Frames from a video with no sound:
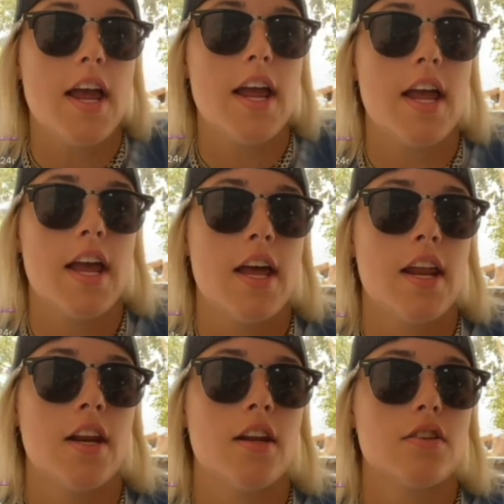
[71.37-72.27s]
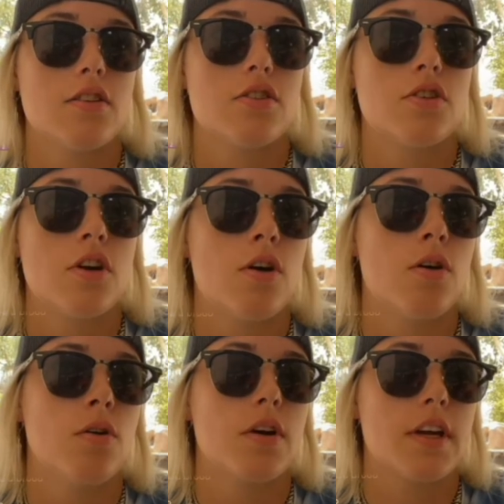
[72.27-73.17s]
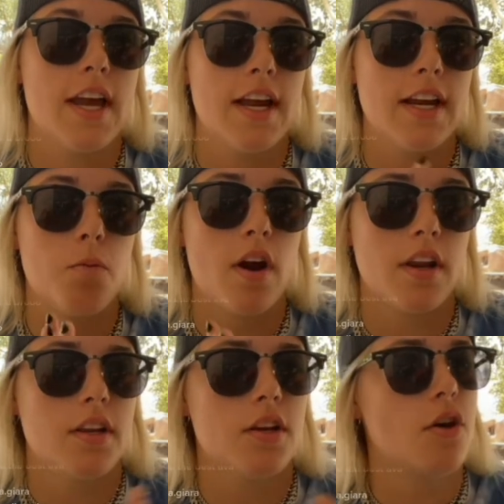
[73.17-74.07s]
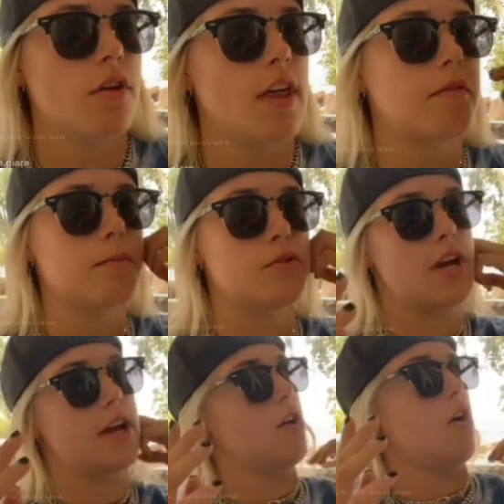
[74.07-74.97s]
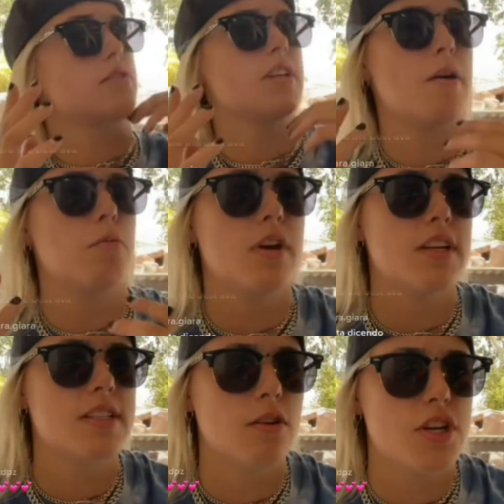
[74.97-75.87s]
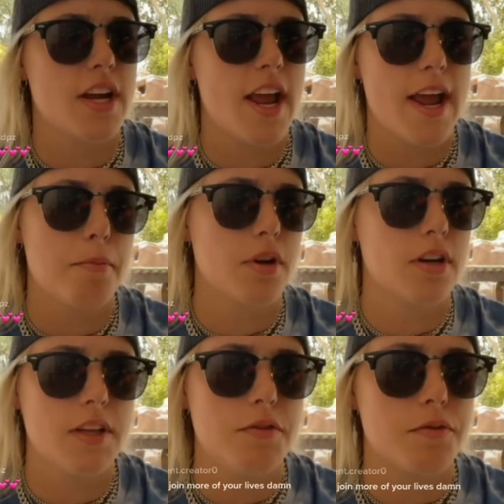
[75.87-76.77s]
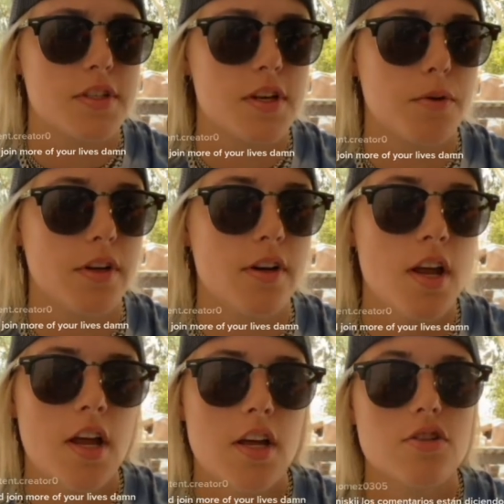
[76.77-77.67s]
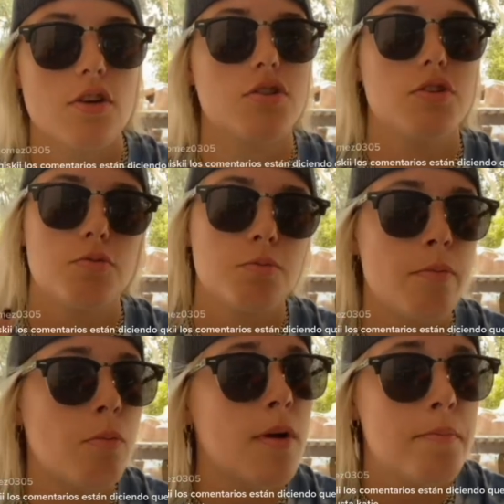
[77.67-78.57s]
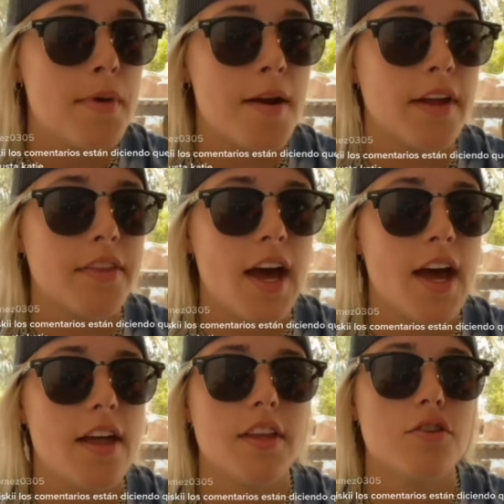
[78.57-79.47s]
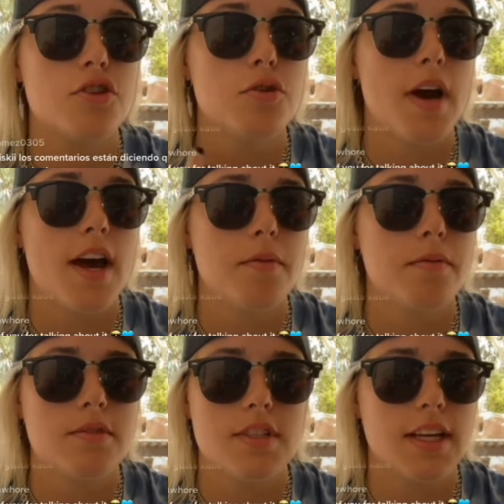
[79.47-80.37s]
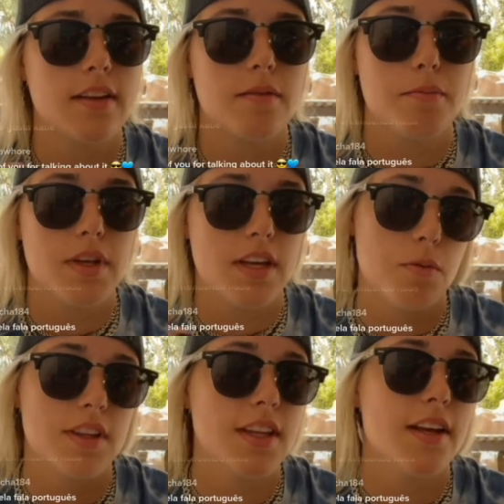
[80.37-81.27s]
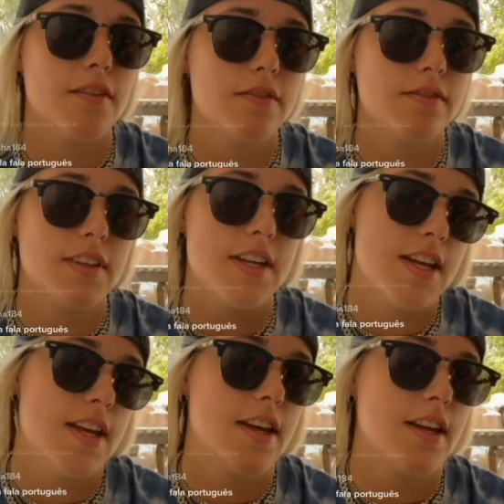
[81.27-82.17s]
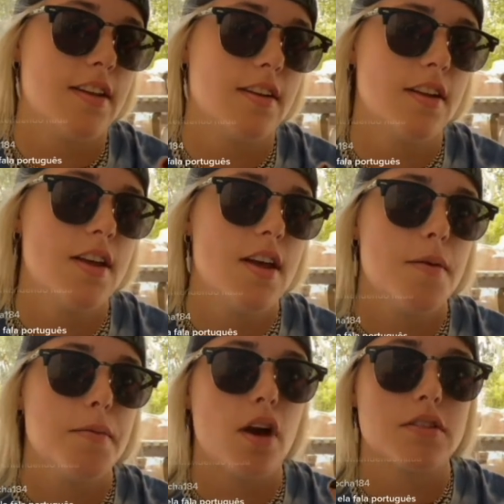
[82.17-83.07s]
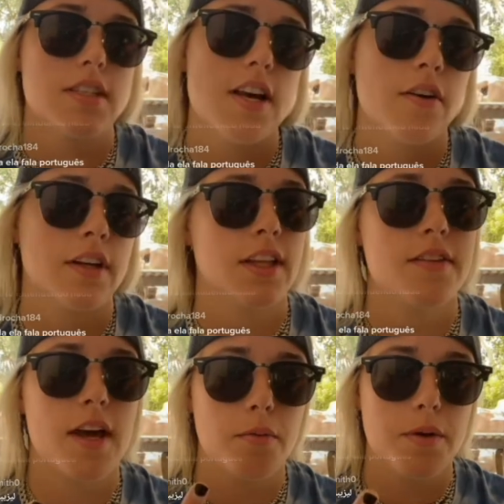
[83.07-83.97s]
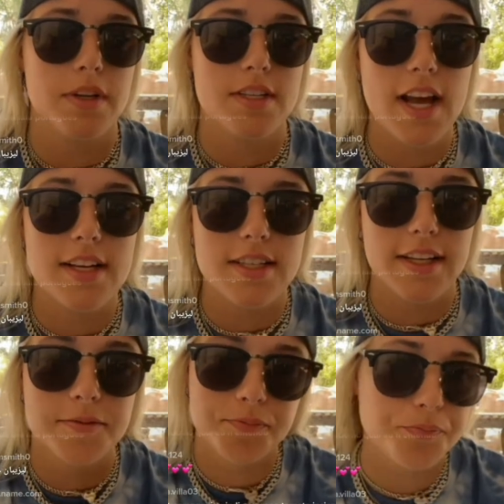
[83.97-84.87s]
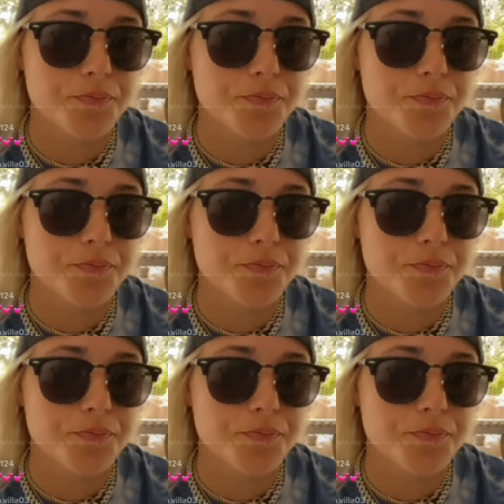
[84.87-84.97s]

And so Katie wanted to know that from Jay, and obviously I wouldn't tell Jay, hey, I'm going to leave you for someone. So she was, one, mad about that, and then two, mad seeing me with Liv, and me obviously telling Liv that we've been texting.